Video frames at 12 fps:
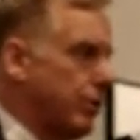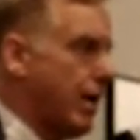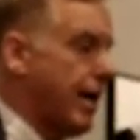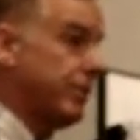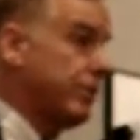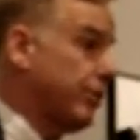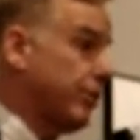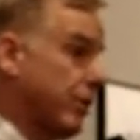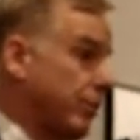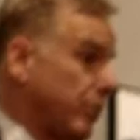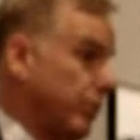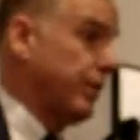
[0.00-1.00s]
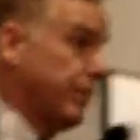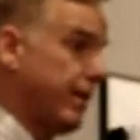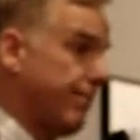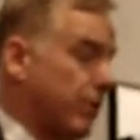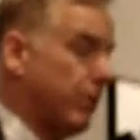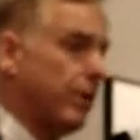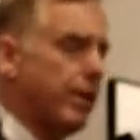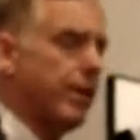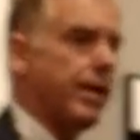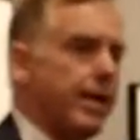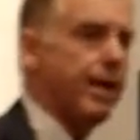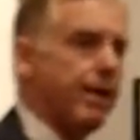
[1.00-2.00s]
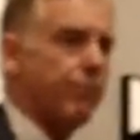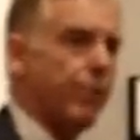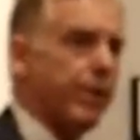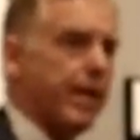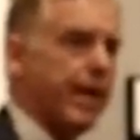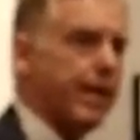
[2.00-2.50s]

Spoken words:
ties to your communities ever. And if we